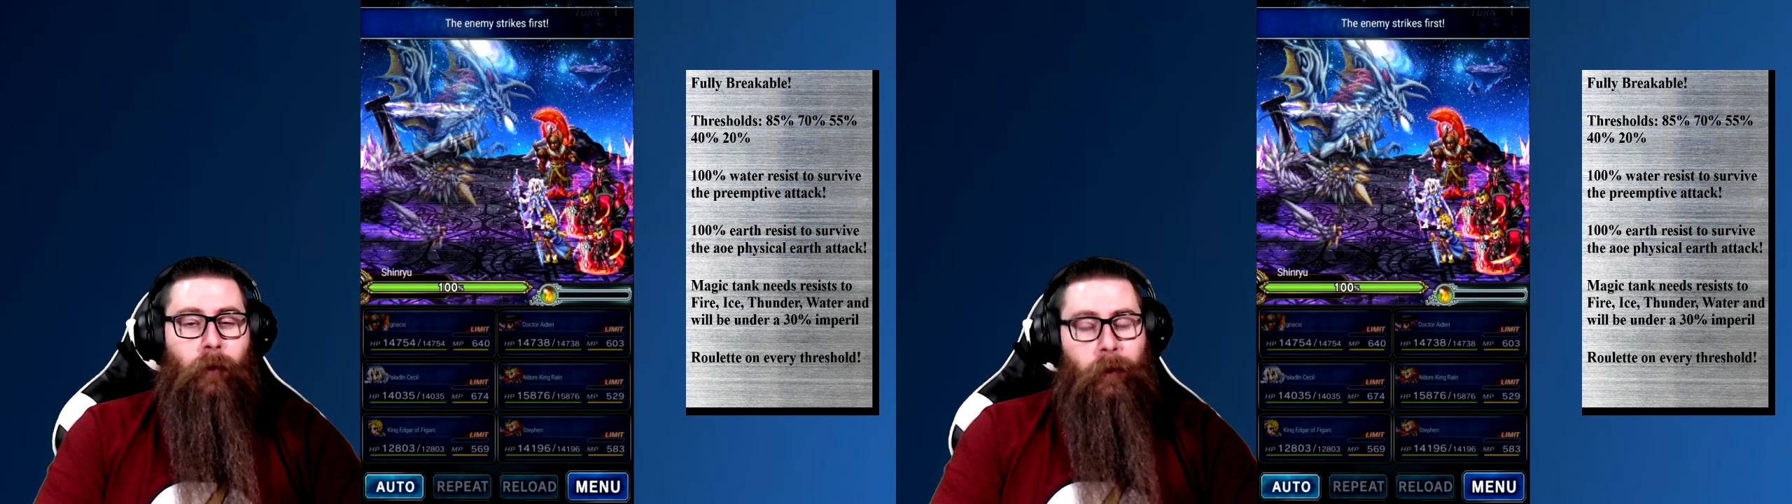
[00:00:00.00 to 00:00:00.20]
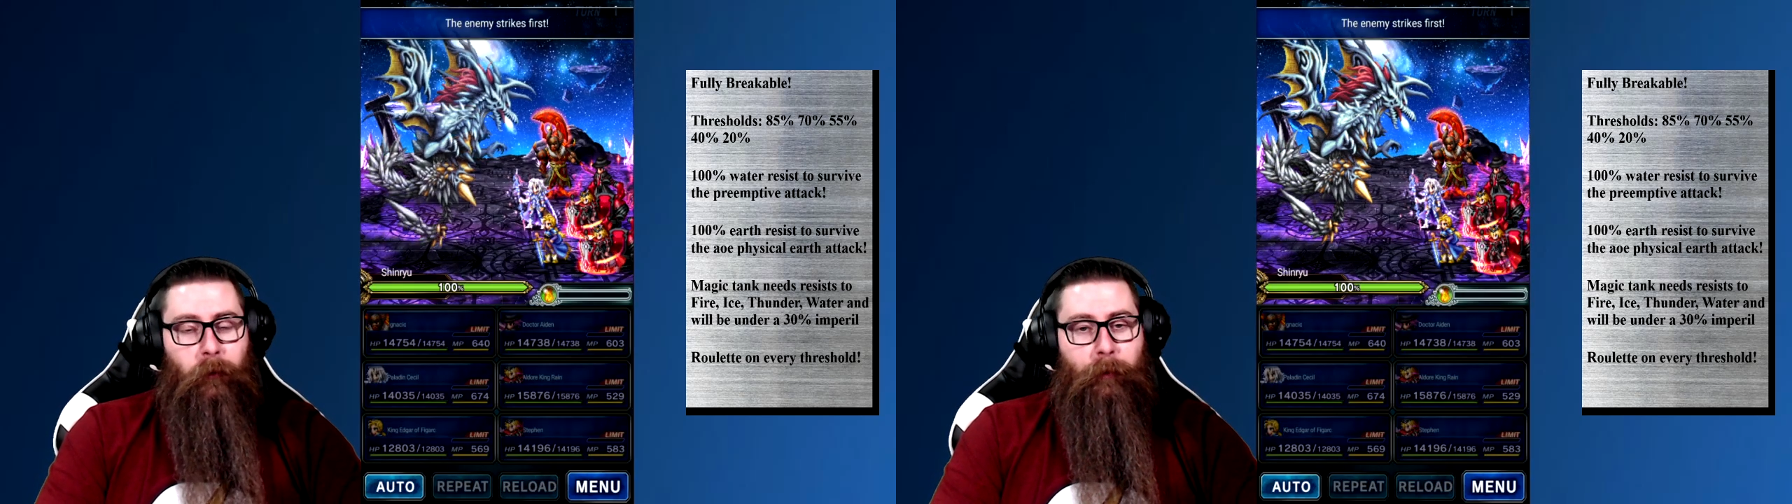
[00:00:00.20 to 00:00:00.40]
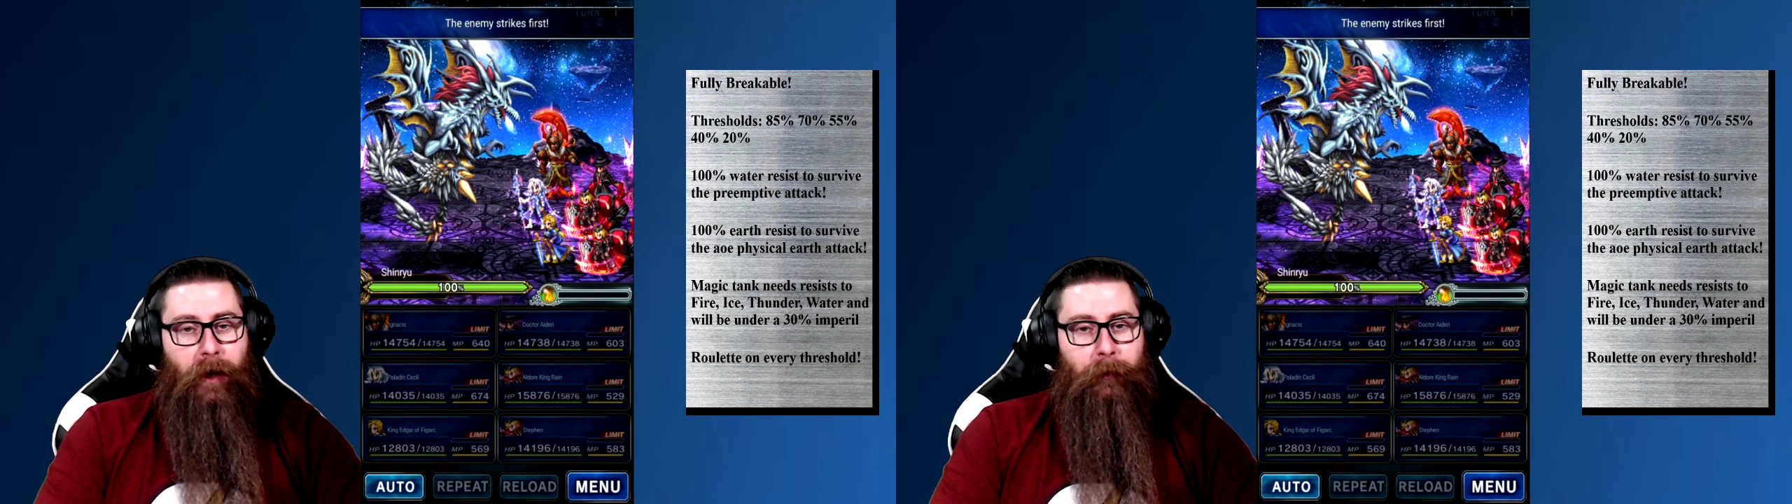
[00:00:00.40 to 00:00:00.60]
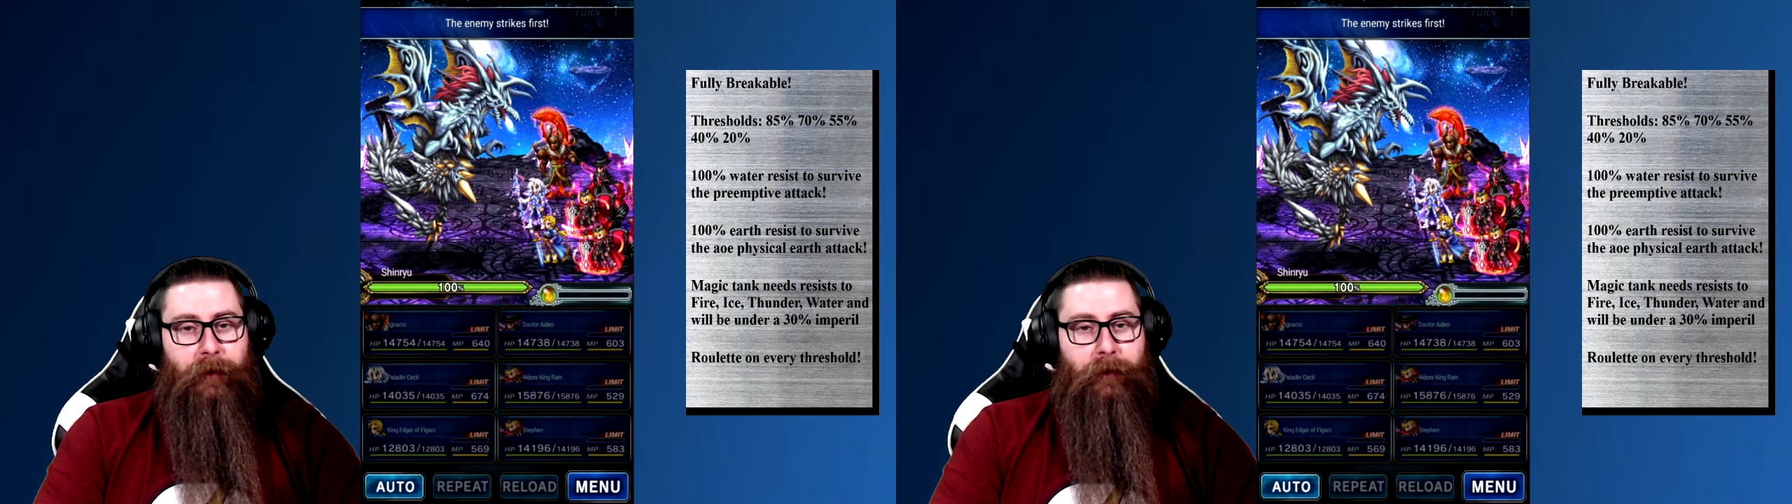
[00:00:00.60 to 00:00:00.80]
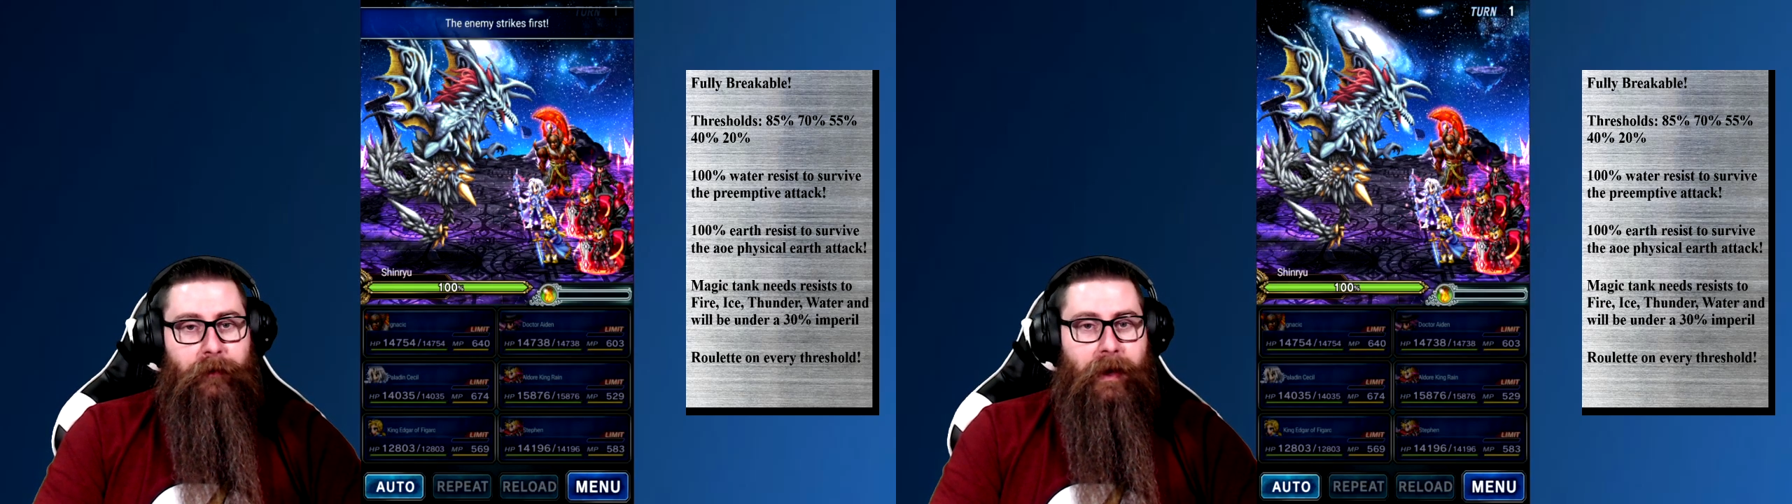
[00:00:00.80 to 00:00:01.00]
we would probably
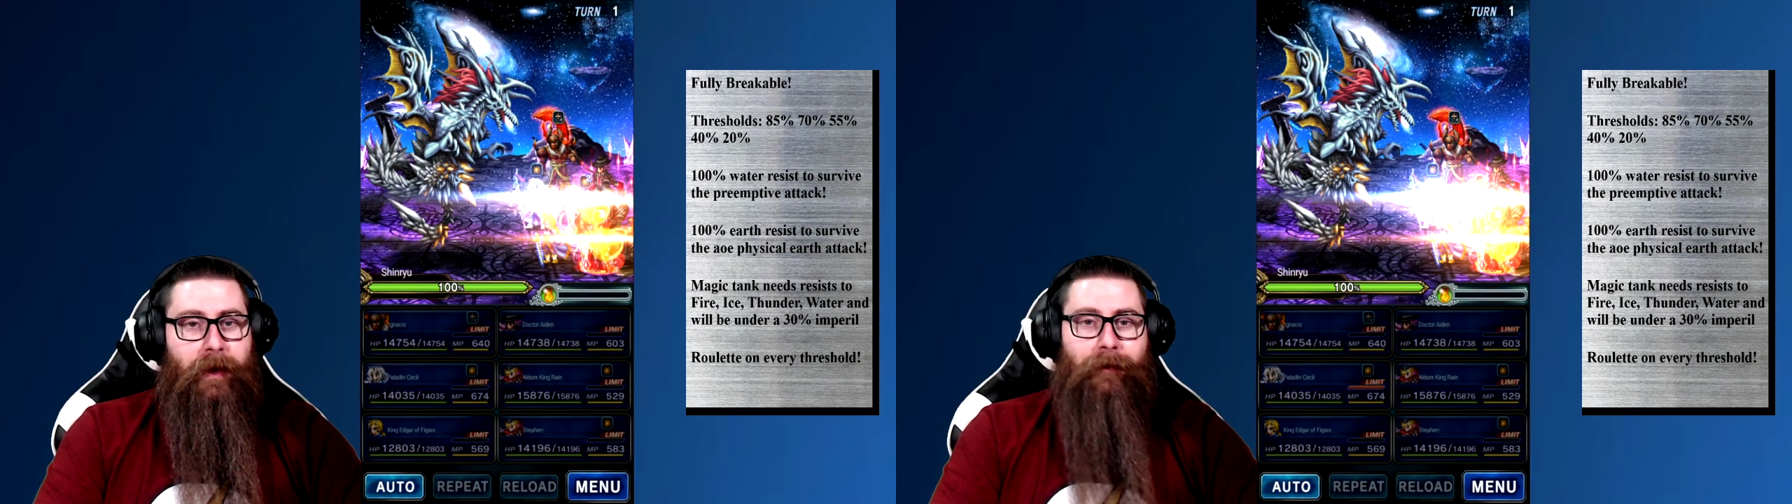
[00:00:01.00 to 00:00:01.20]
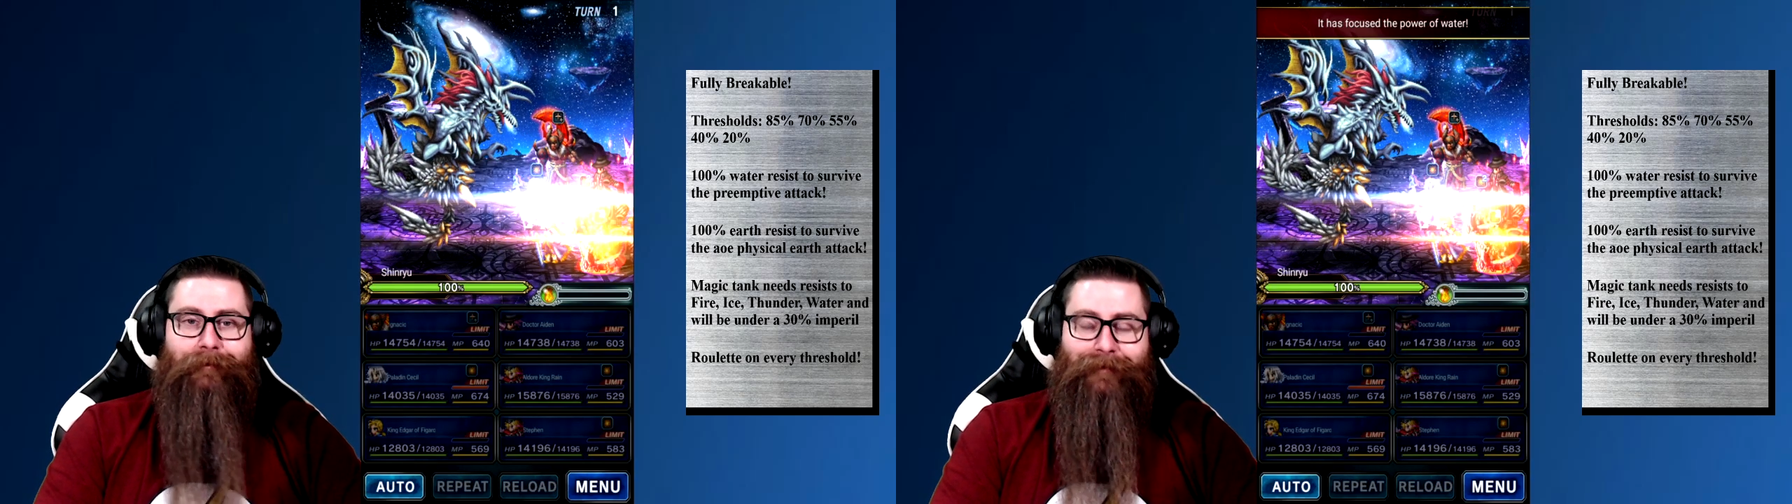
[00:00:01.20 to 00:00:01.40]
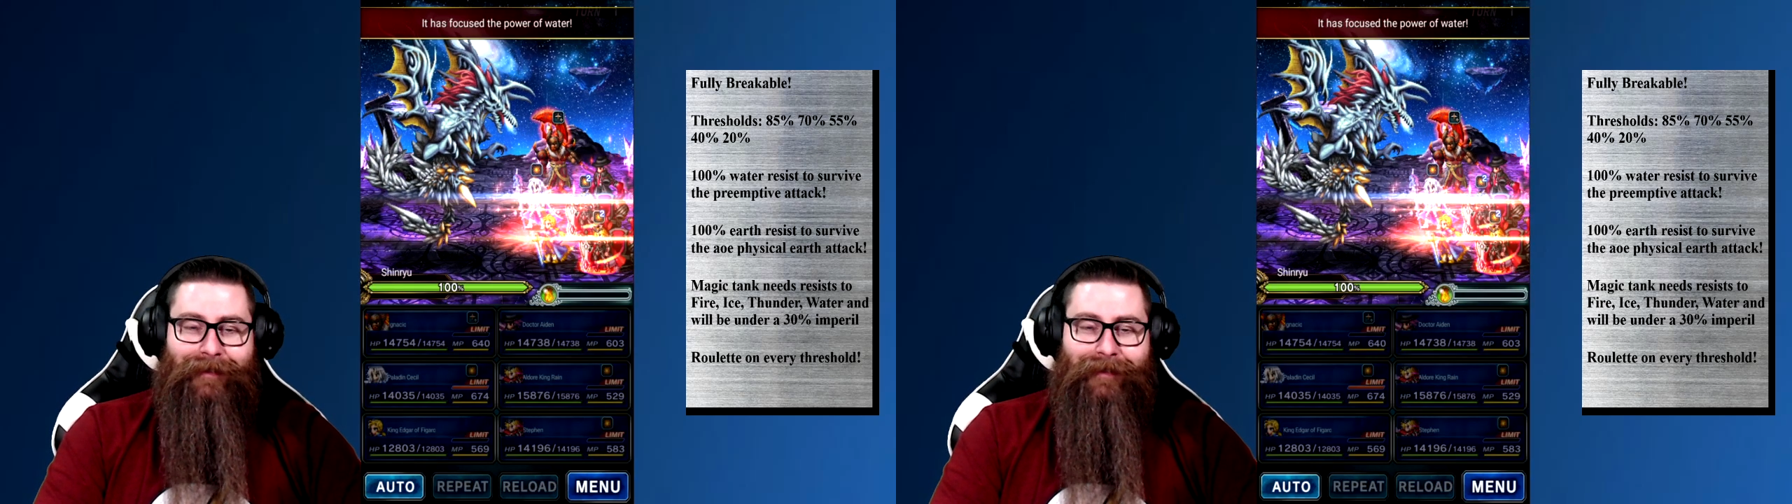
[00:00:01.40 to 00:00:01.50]
do that.